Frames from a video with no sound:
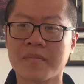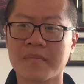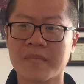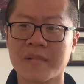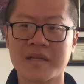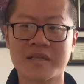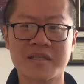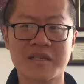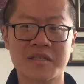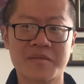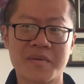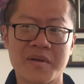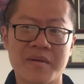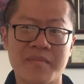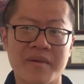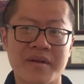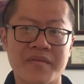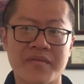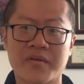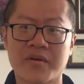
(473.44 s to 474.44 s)
let's
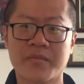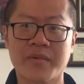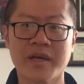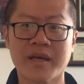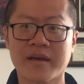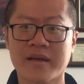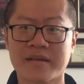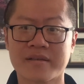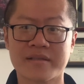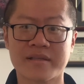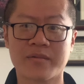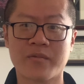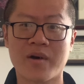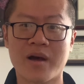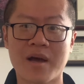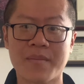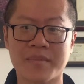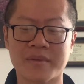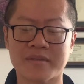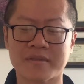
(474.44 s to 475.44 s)
experiment for a week and see what
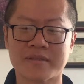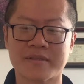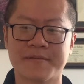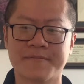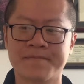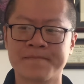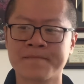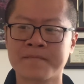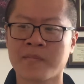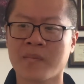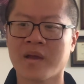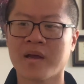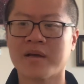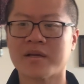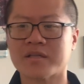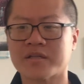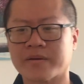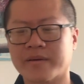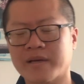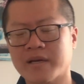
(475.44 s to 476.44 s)
happens.
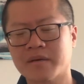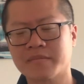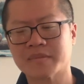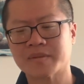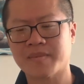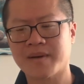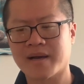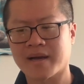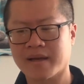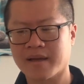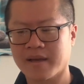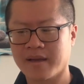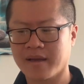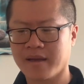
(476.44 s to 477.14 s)
So he comes back